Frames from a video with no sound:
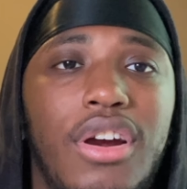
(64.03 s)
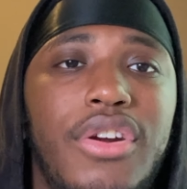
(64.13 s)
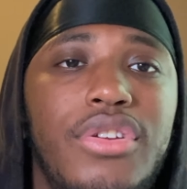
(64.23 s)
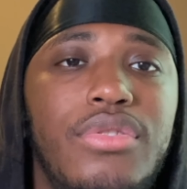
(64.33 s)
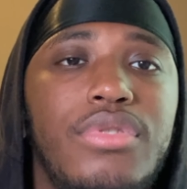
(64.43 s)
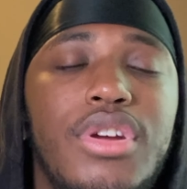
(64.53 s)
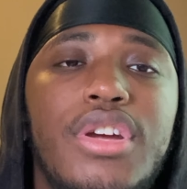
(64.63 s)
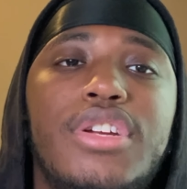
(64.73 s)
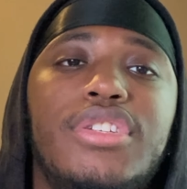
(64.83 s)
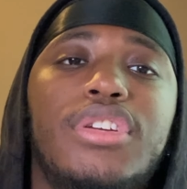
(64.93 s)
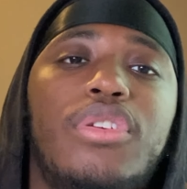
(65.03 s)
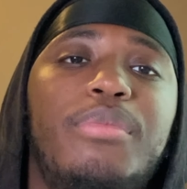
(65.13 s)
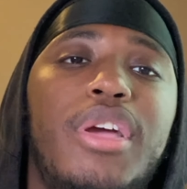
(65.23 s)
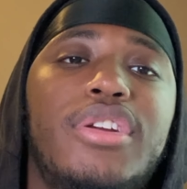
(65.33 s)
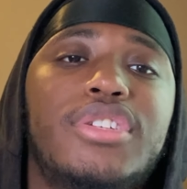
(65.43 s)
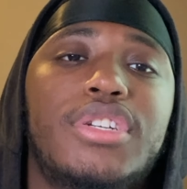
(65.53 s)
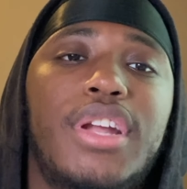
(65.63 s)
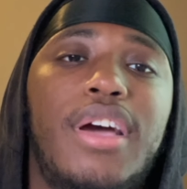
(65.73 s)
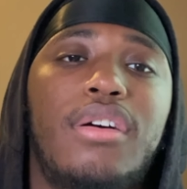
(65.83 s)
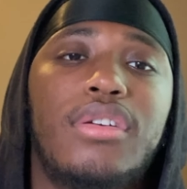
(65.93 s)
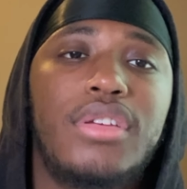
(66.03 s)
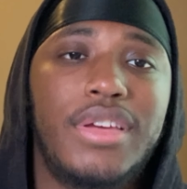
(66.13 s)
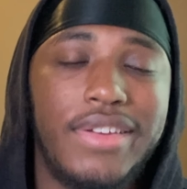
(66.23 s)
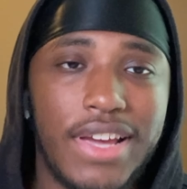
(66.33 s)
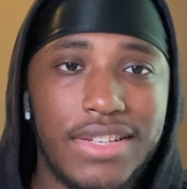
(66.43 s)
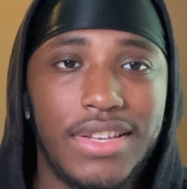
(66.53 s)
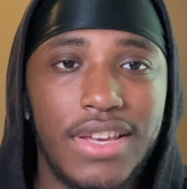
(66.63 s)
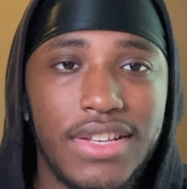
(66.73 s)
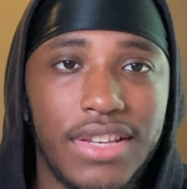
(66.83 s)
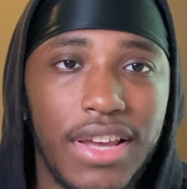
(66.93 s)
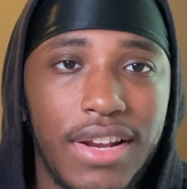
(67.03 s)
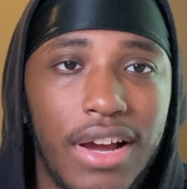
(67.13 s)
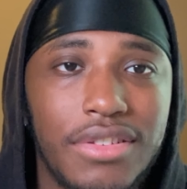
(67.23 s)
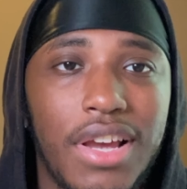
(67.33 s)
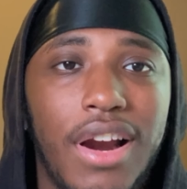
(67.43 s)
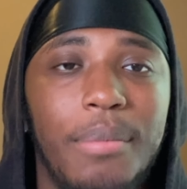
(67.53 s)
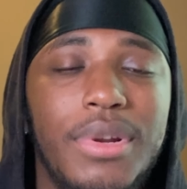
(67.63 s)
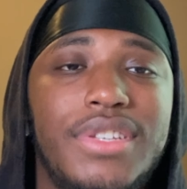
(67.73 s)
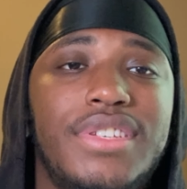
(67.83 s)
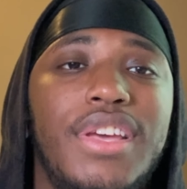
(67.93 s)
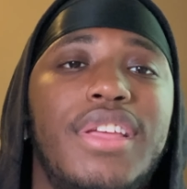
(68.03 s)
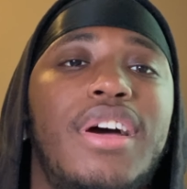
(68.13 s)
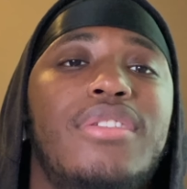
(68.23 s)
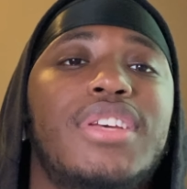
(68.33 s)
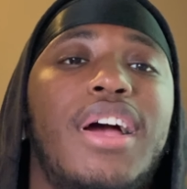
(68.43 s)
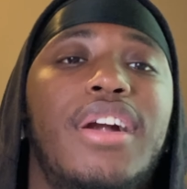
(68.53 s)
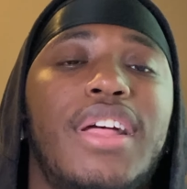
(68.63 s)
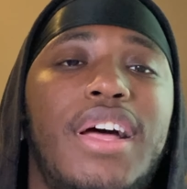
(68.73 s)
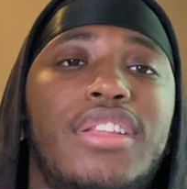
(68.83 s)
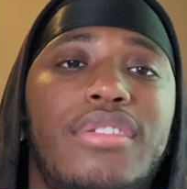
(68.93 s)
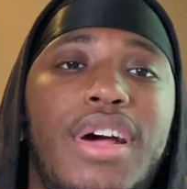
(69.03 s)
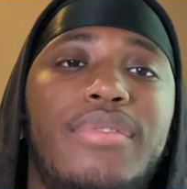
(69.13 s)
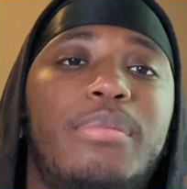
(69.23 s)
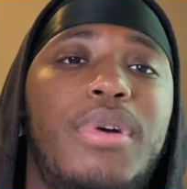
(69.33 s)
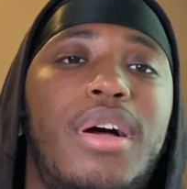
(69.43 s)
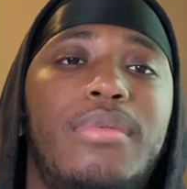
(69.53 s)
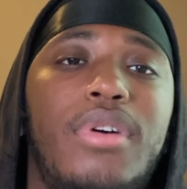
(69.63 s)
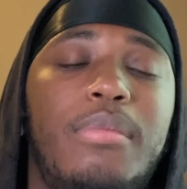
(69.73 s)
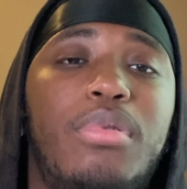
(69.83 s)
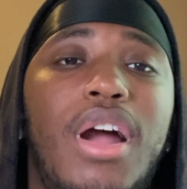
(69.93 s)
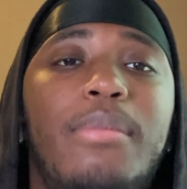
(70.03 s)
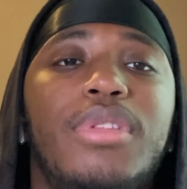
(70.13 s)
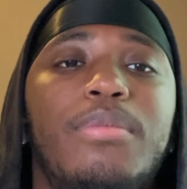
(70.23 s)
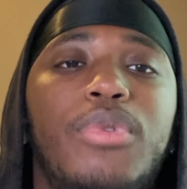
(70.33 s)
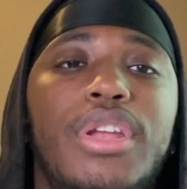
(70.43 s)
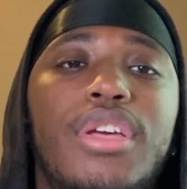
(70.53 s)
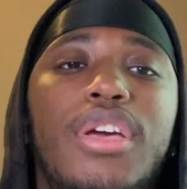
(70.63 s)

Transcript: our new general manager. Now, yes, he is an in-house hire, but this is an in-house hire that I don't have a problem a problem with.